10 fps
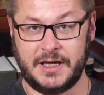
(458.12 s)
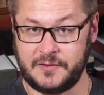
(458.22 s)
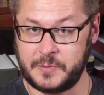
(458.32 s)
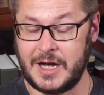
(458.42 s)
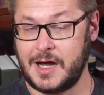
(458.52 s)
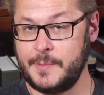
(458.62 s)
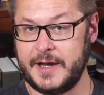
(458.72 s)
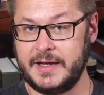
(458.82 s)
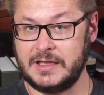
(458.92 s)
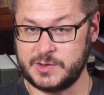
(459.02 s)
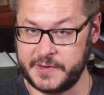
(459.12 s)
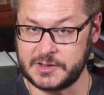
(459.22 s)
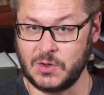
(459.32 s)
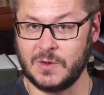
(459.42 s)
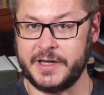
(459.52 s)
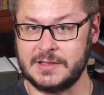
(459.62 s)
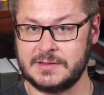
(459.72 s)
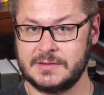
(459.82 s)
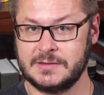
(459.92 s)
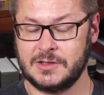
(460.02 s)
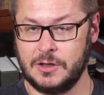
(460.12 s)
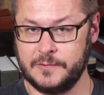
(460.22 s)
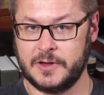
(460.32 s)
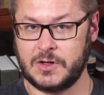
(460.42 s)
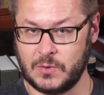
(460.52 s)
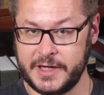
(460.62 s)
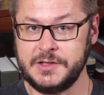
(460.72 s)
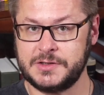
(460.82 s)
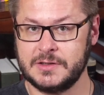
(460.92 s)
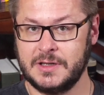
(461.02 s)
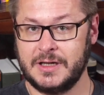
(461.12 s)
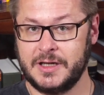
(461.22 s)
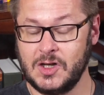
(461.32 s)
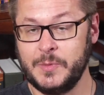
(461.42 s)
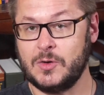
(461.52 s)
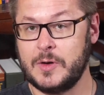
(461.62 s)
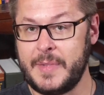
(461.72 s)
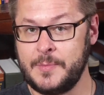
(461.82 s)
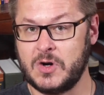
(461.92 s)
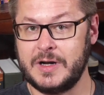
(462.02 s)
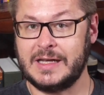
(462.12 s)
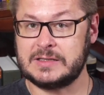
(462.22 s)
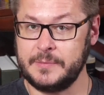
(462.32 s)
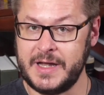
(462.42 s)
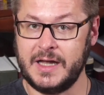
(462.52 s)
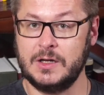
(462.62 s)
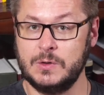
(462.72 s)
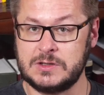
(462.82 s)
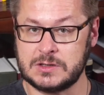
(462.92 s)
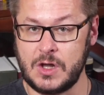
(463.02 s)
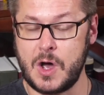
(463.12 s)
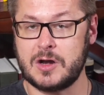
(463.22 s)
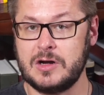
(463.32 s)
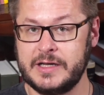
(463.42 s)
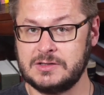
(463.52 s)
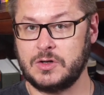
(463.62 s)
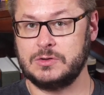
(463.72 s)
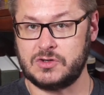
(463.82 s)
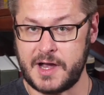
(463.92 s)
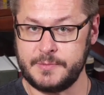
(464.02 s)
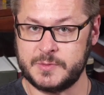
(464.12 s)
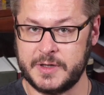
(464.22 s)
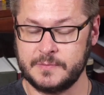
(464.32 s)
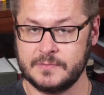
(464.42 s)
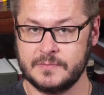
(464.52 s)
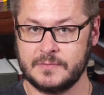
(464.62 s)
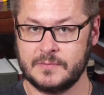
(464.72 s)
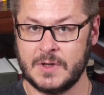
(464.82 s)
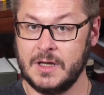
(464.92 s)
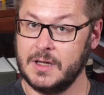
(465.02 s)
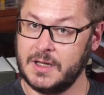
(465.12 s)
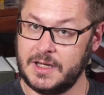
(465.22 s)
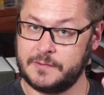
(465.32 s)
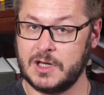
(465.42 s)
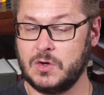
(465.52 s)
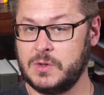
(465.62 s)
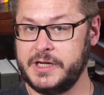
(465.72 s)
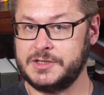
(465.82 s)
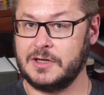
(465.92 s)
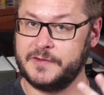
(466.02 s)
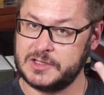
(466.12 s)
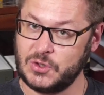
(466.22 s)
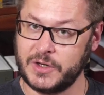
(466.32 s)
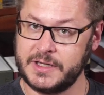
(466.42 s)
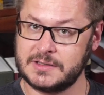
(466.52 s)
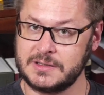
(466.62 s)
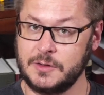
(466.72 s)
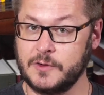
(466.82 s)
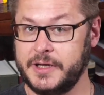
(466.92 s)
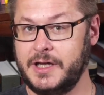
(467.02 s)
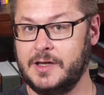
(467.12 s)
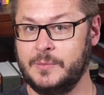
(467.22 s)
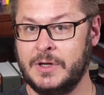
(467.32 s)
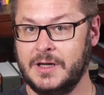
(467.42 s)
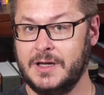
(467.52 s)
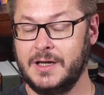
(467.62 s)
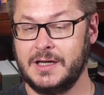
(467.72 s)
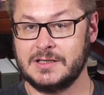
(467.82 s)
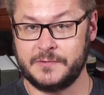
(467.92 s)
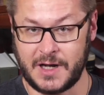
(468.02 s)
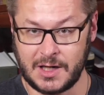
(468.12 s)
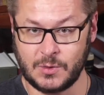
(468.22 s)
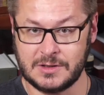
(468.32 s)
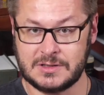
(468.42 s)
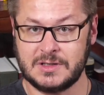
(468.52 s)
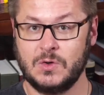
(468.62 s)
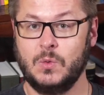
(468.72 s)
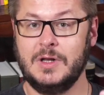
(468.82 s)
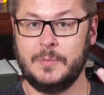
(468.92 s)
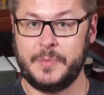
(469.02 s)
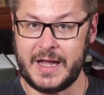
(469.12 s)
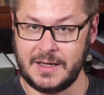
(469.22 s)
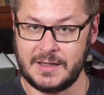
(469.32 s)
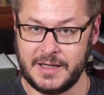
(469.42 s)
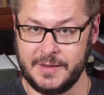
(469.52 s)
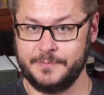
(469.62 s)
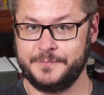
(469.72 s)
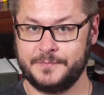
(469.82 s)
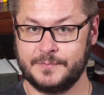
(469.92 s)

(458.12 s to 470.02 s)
If Muhammad is victorious over the Quraysh, he'll be remembered as a man who slaughtered his own tribesmen. If the Quraysh are victorious over him, his followers will abandon him.